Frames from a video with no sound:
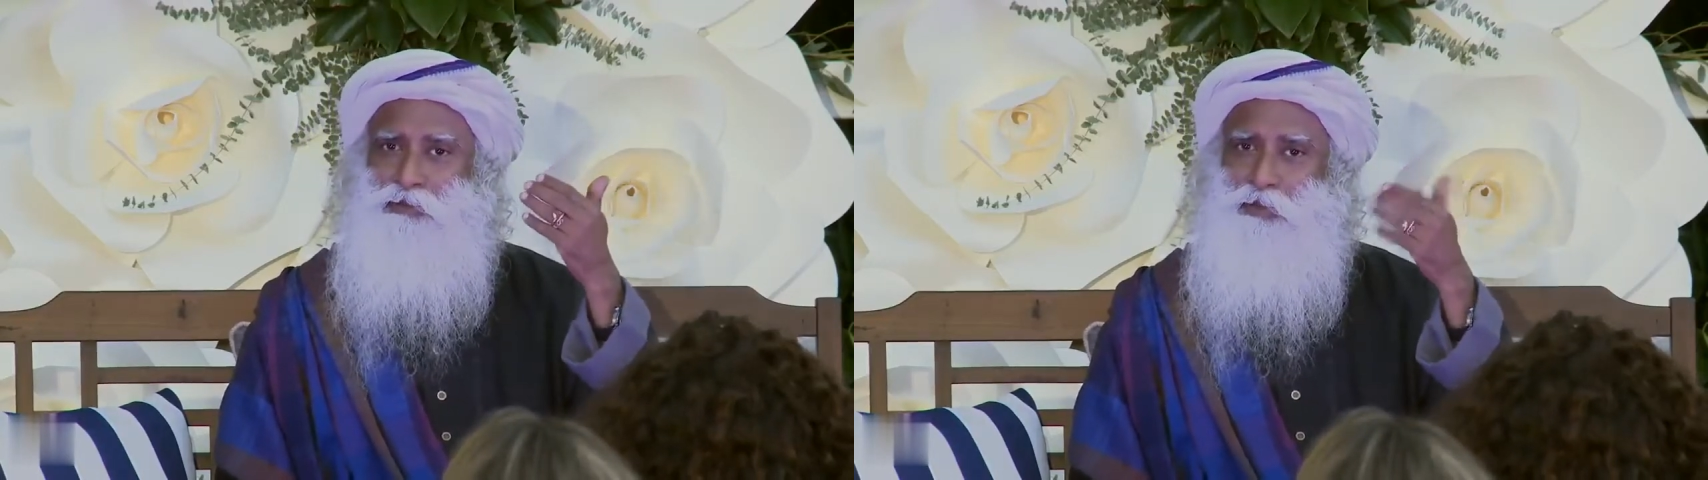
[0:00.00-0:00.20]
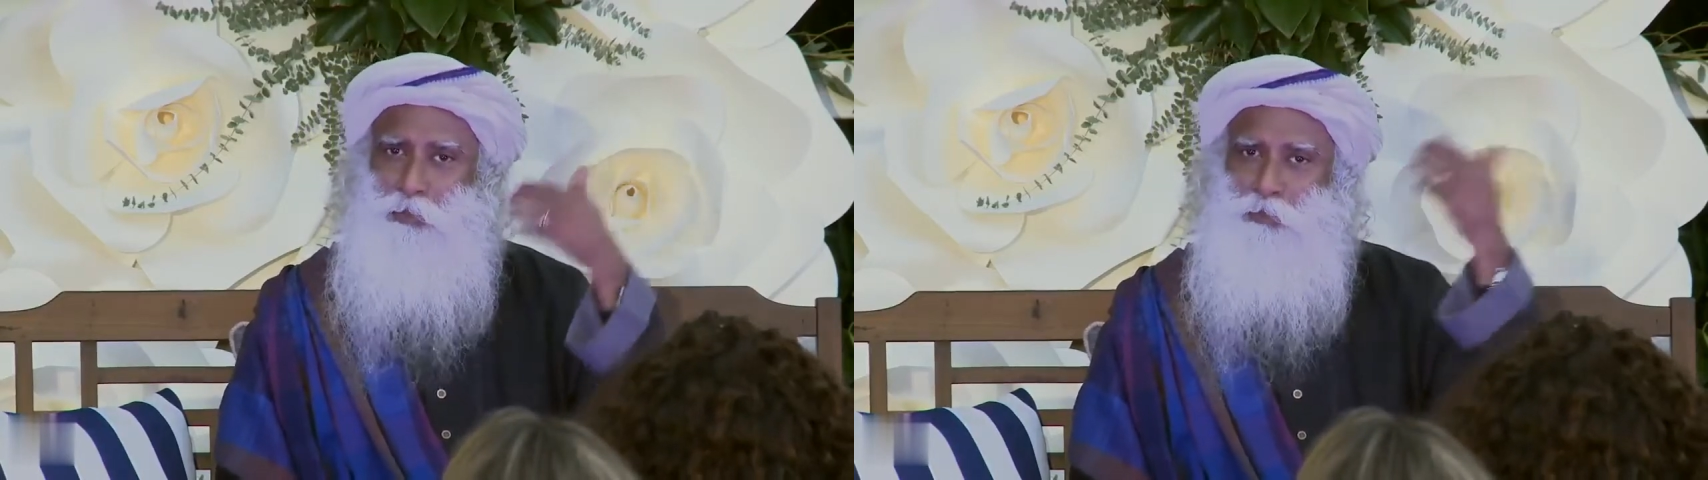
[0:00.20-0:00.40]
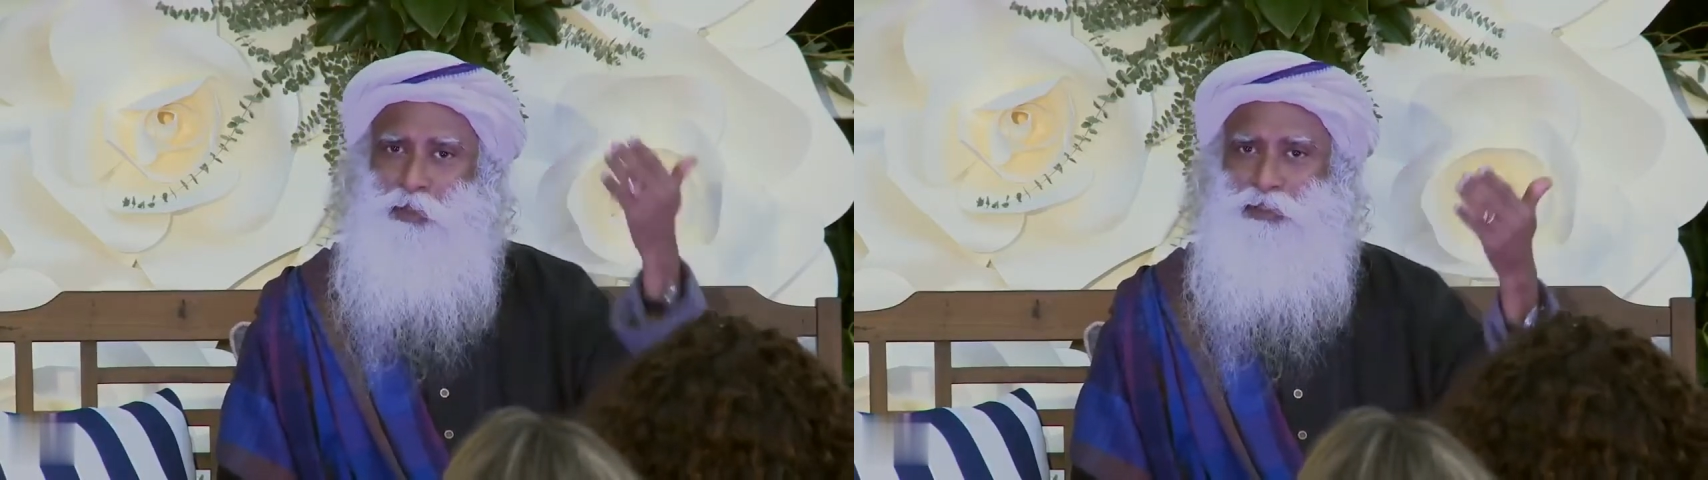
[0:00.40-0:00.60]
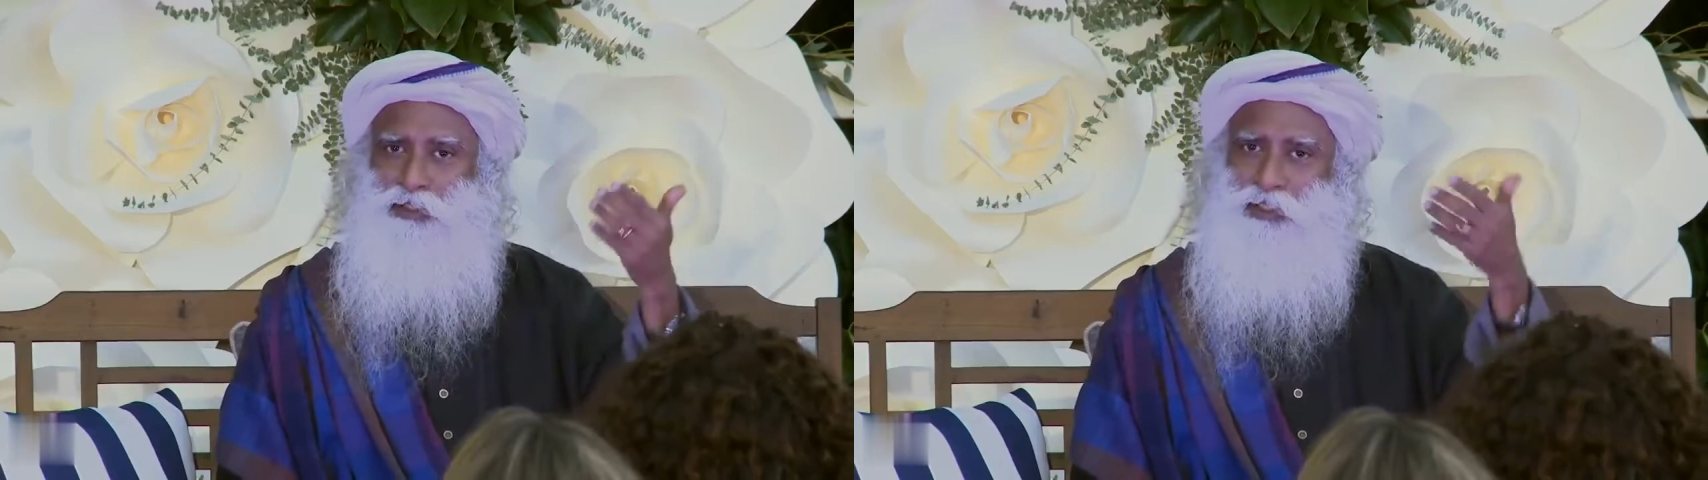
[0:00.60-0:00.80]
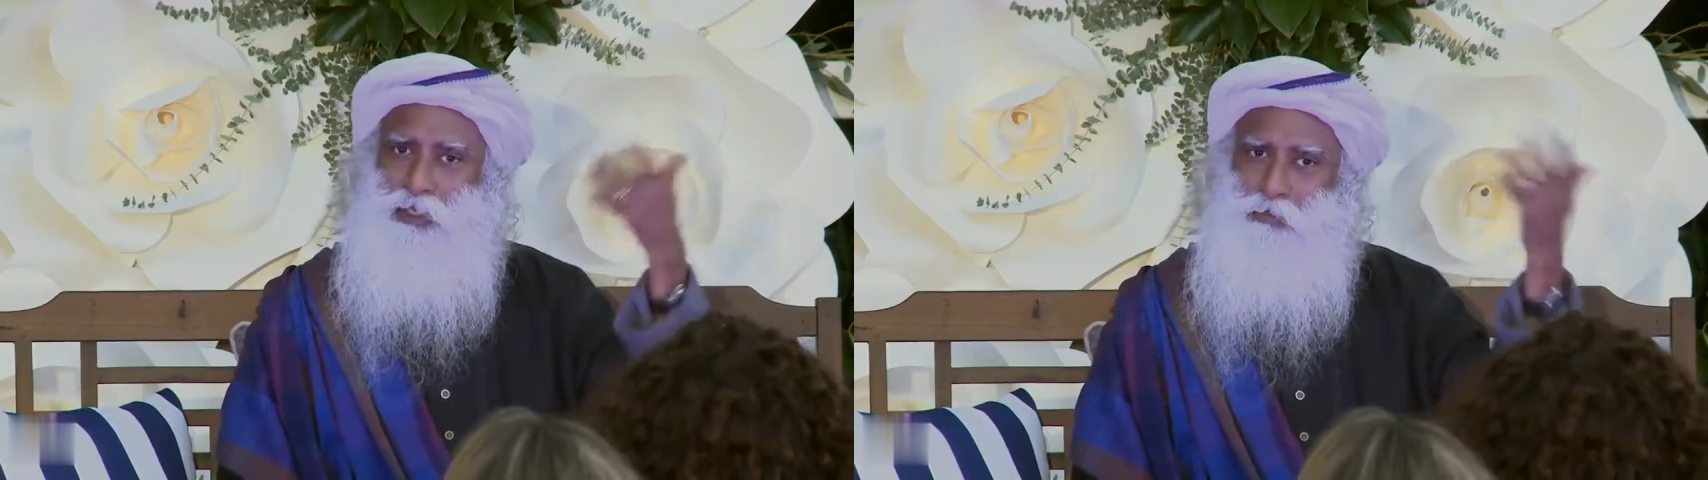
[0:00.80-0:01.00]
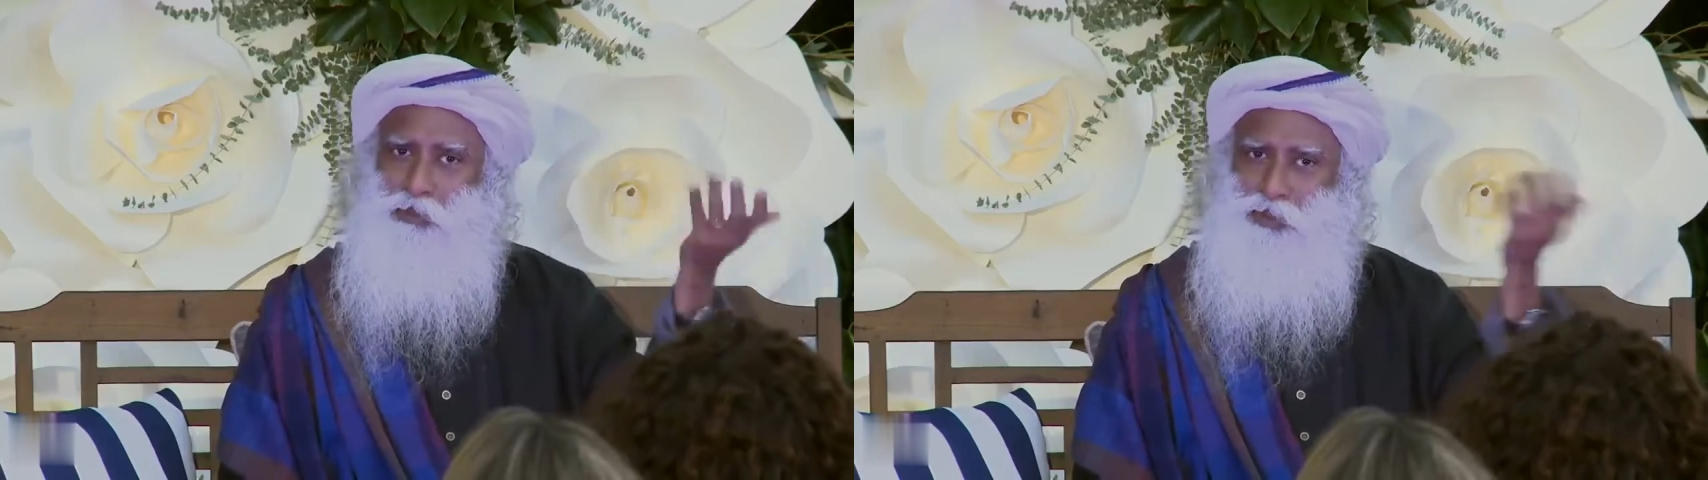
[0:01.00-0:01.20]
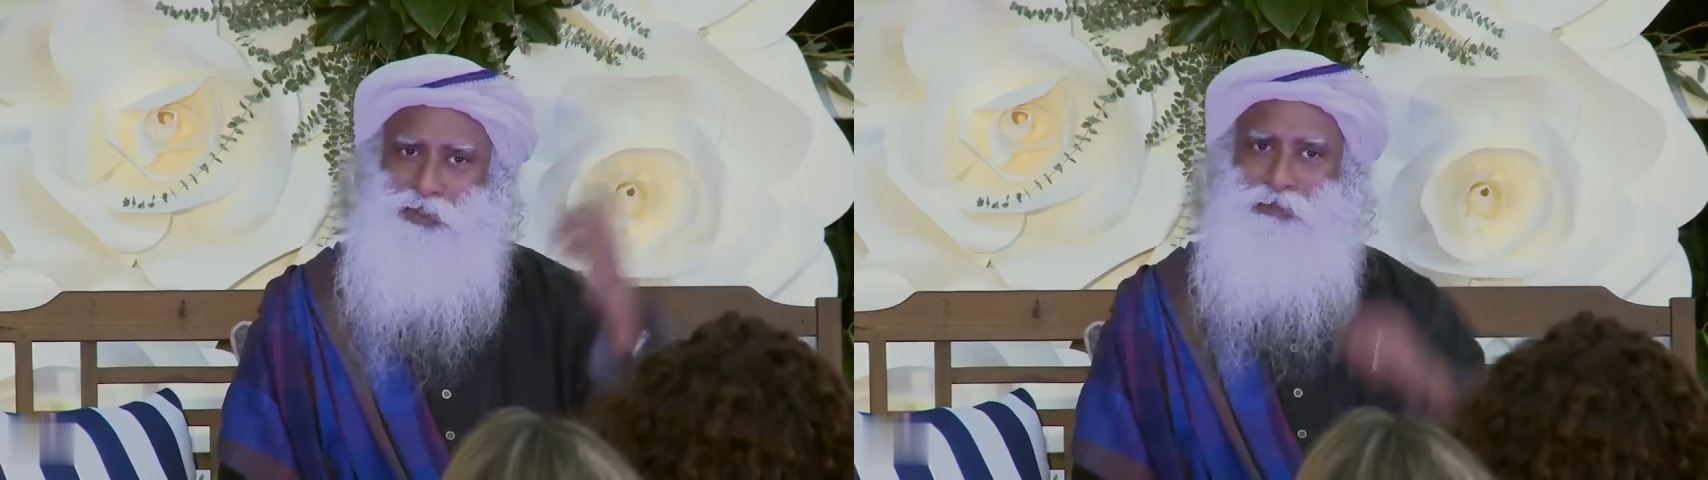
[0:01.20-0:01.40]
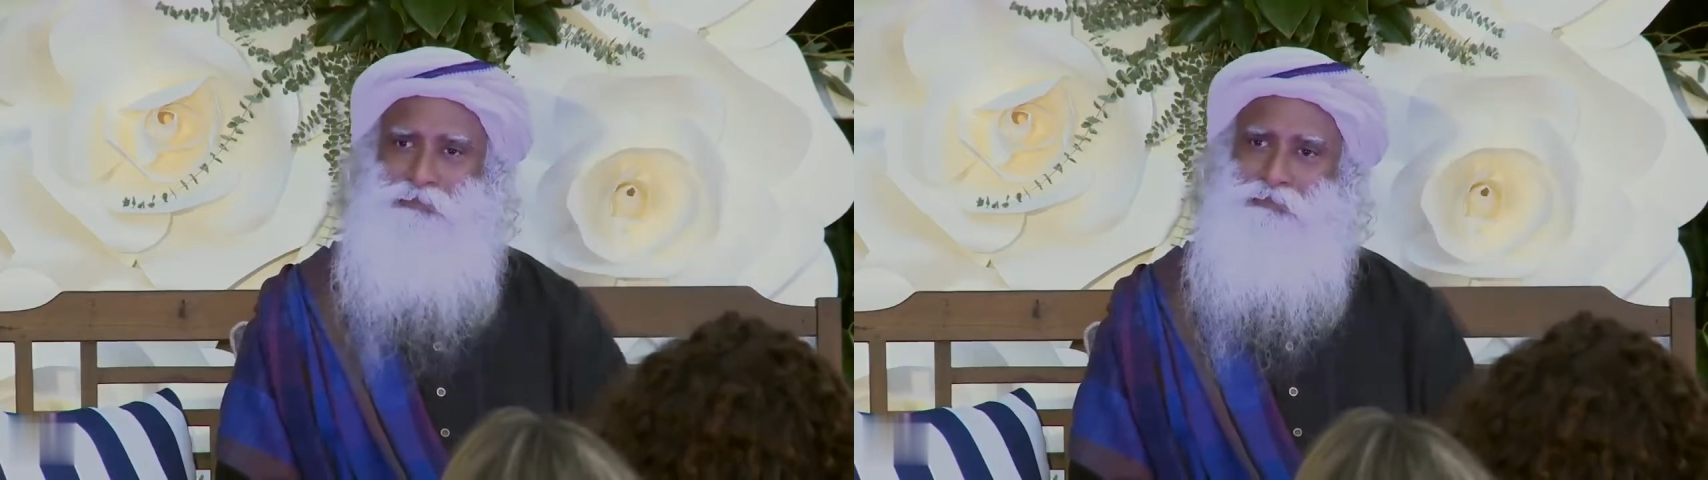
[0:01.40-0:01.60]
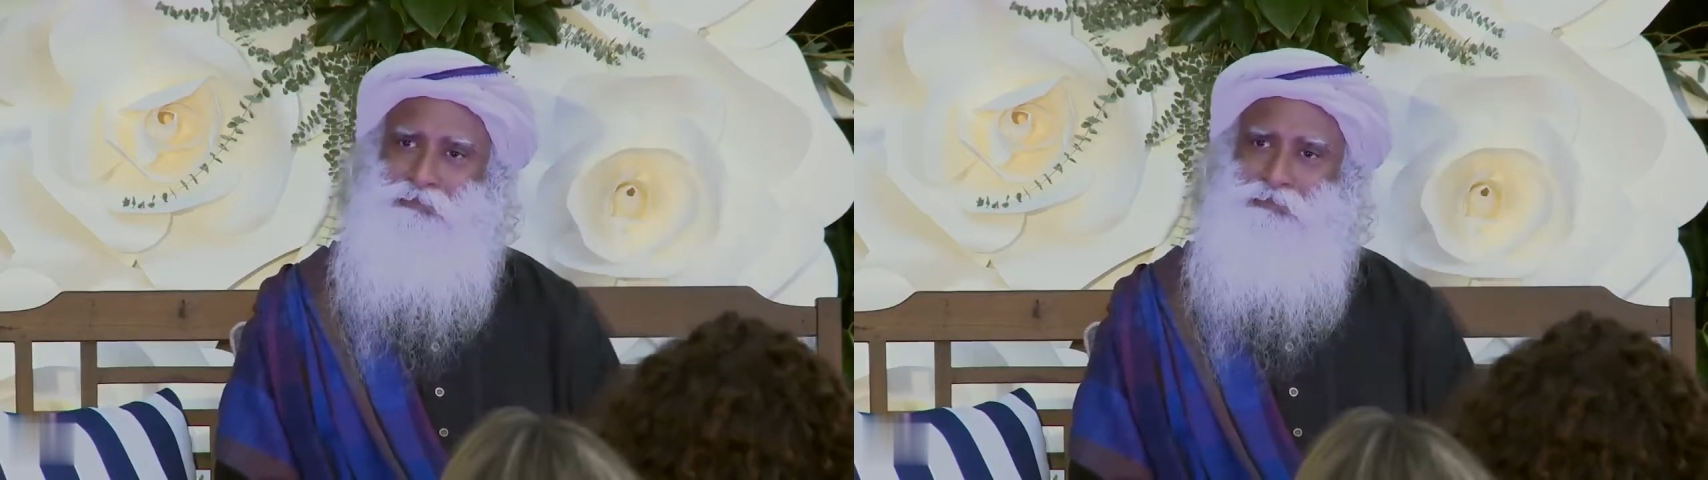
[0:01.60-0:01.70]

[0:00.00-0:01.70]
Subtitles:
thought process and emotion.